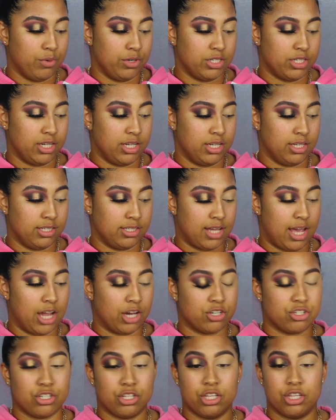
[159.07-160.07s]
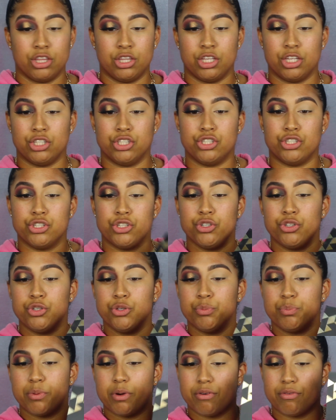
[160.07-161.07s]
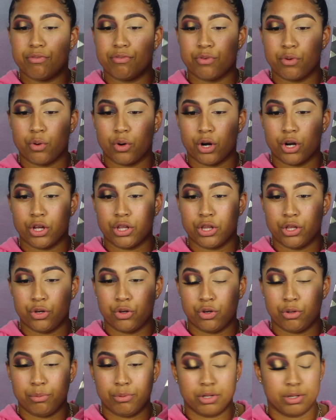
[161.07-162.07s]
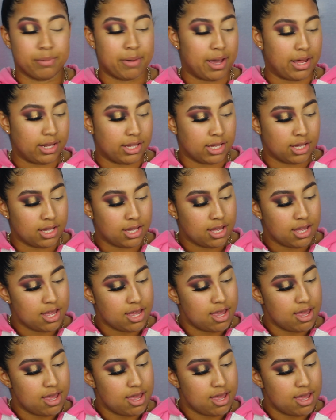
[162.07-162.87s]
which is actually the dupe for the Huda Beauty palette.